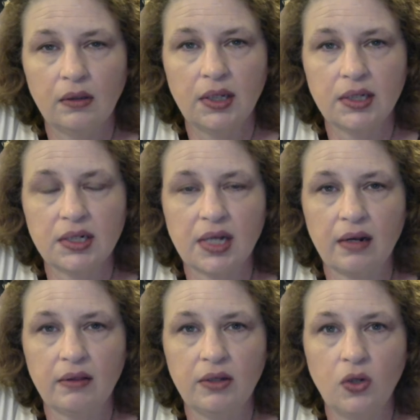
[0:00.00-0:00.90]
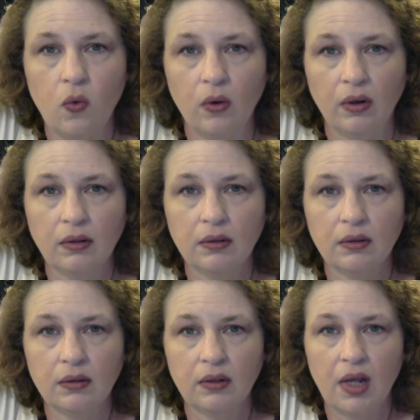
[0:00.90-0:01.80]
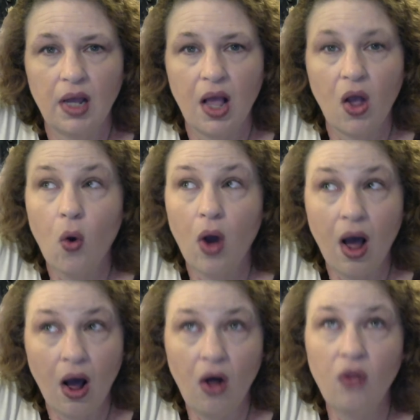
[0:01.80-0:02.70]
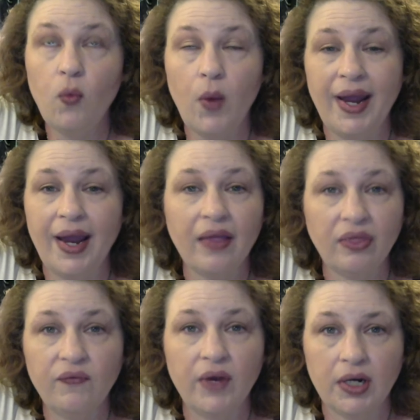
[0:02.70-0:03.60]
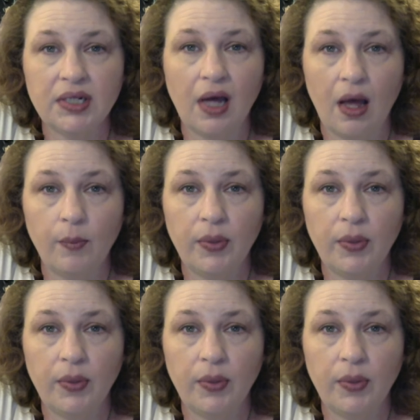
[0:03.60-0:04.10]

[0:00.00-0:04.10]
the inside of the door, all the way at the very top.